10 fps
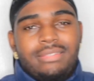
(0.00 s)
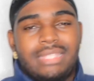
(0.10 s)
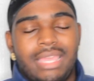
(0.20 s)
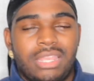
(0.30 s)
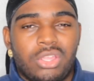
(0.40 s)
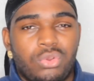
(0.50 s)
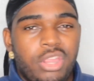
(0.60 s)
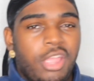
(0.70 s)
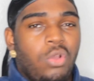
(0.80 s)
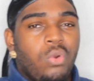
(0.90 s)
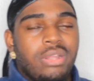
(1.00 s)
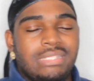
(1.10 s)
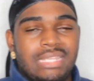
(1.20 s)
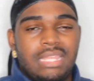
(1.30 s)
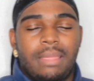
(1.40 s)
stay in the crib,
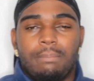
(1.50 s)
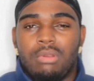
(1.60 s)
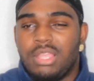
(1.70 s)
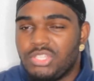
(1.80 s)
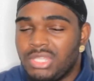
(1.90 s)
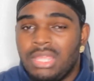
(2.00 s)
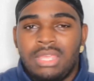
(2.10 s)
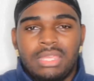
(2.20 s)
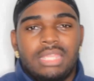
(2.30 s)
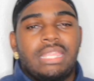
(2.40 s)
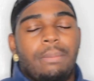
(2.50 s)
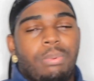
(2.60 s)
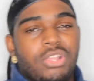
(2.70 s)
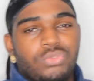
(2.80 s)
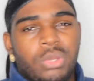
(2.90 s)
quarantine, and brush. Get that
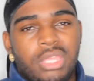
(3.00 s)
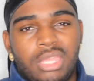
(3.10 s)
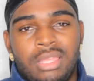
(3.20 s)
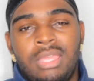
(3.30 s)
brush work in.